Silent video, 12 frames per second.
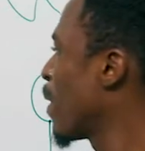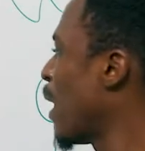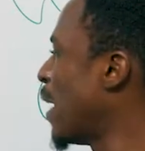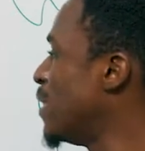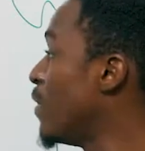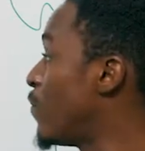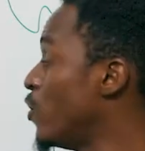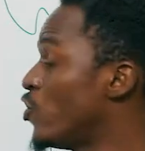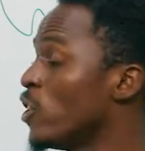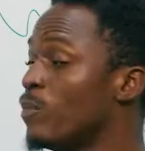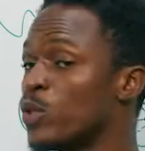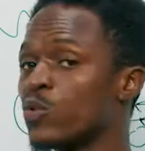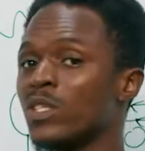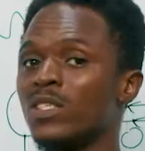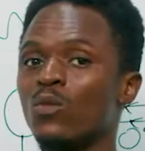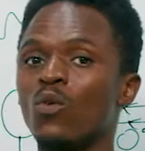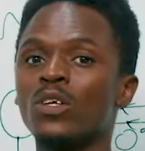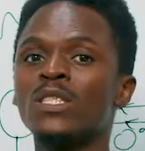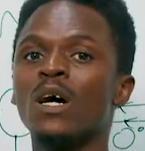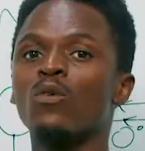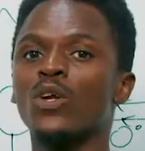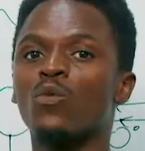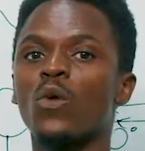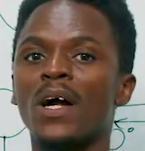and differentiate between the one that will
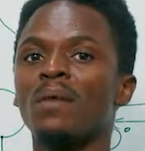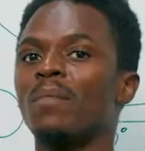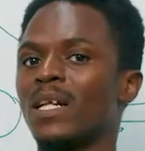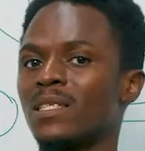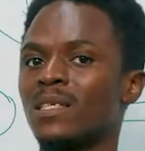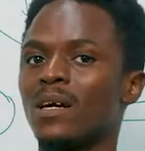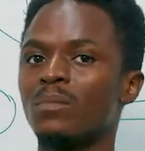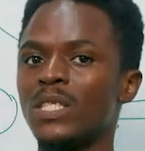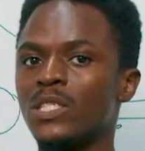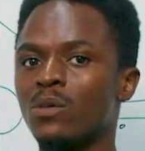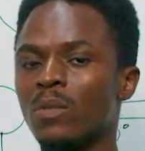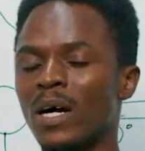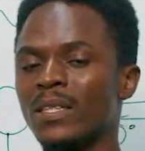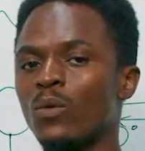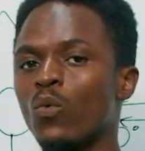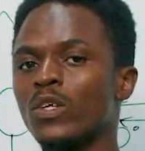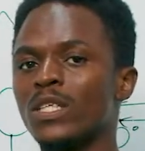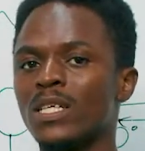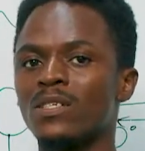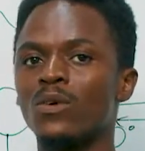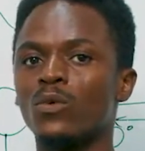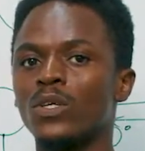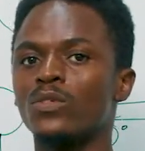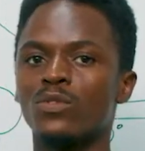require a material medium and the one that is not
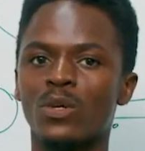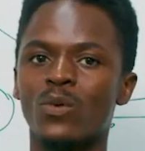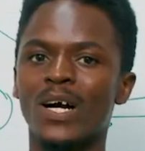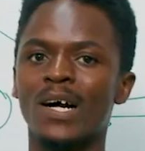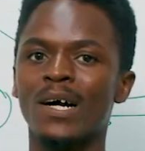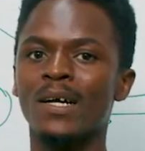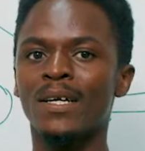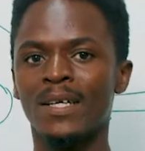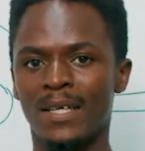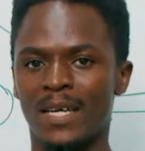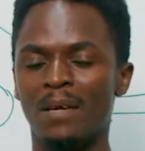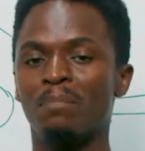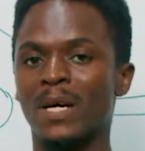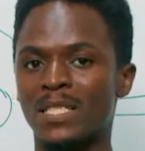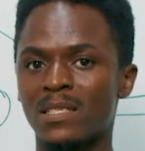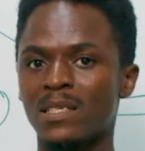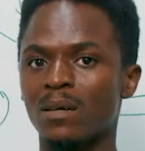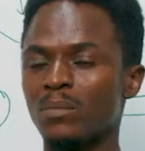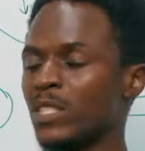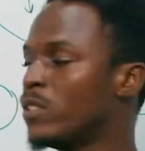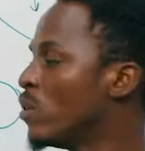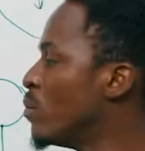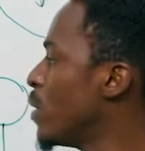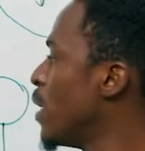going to require a material
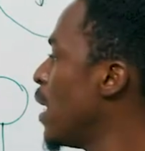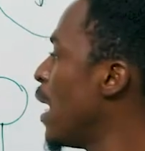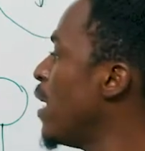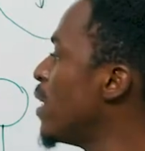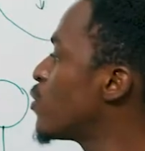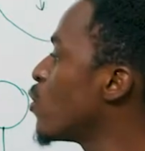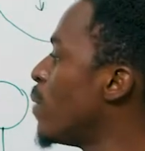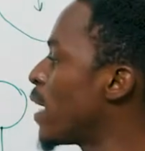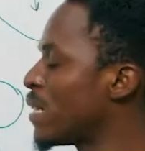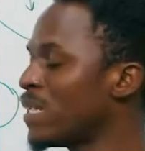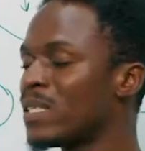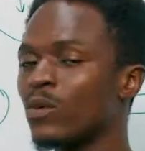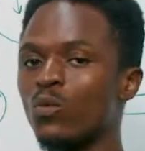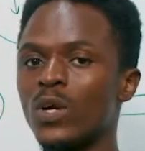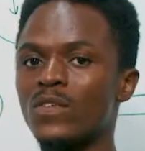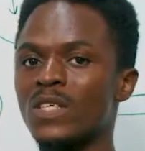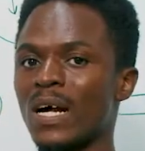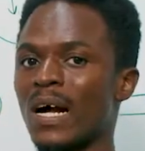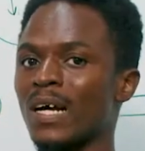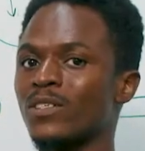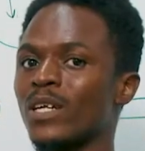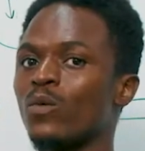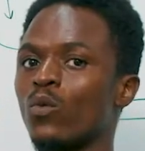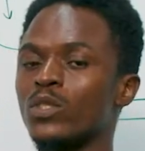medium. Electromagnetic waves are
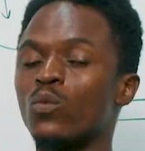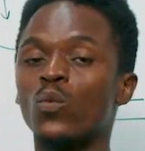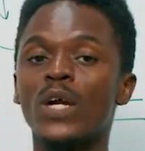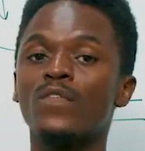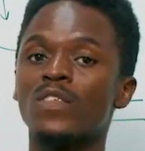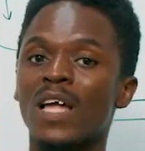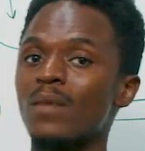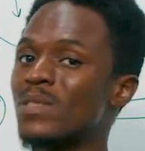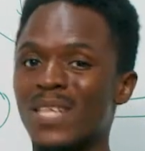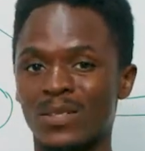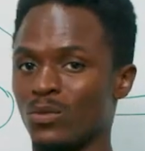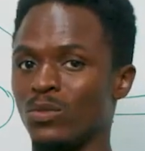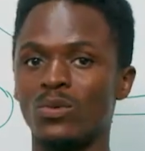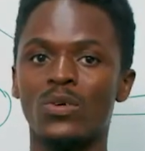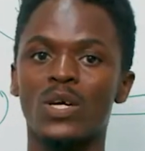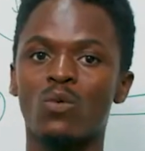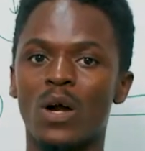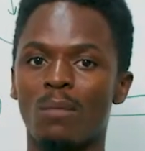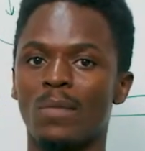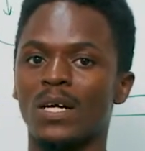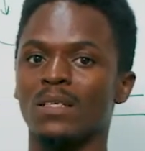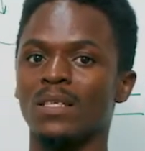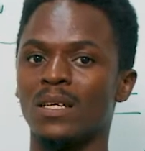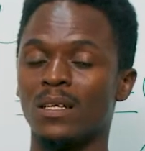actually what? Wave types that do not require
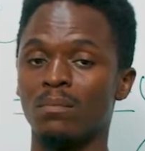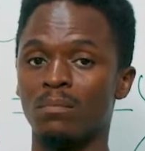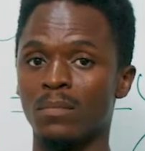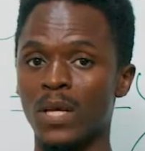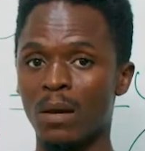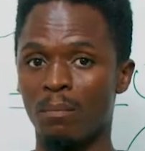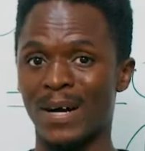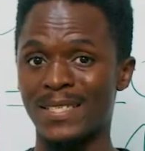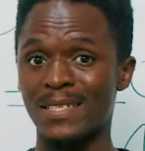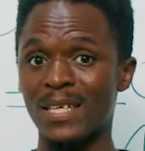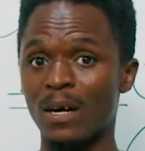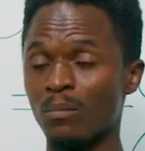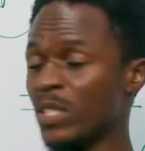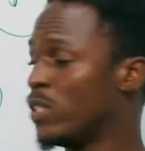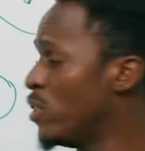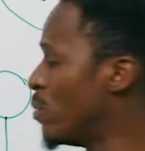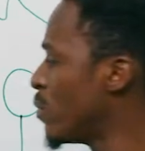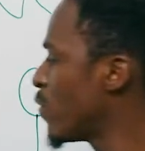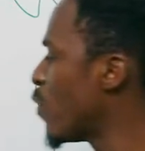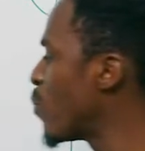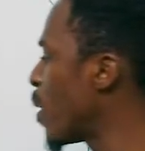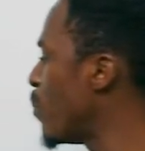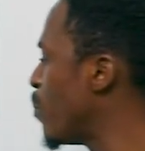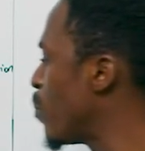material medium for
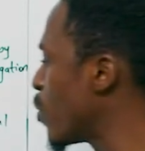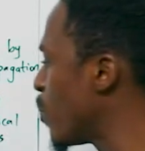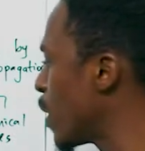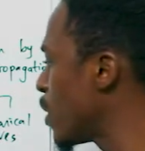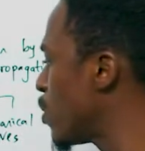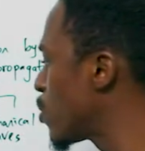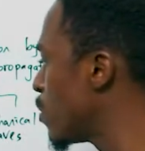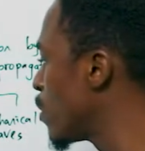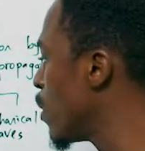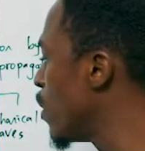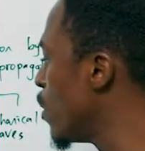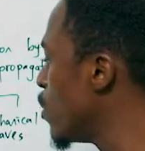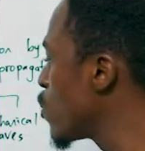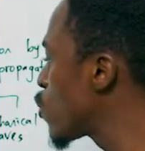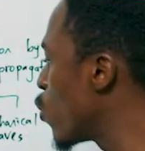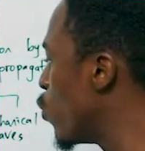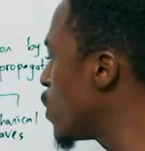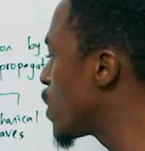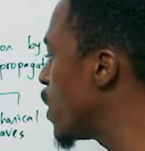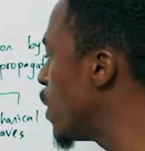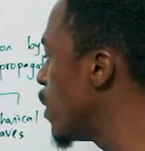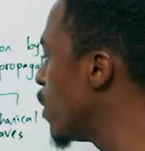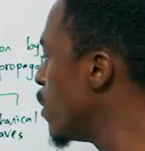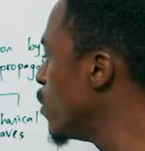propagation. So we
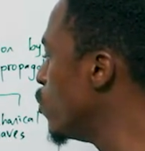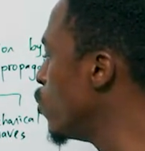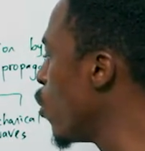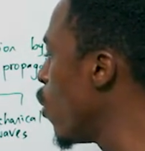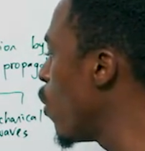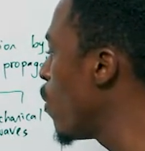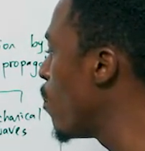say no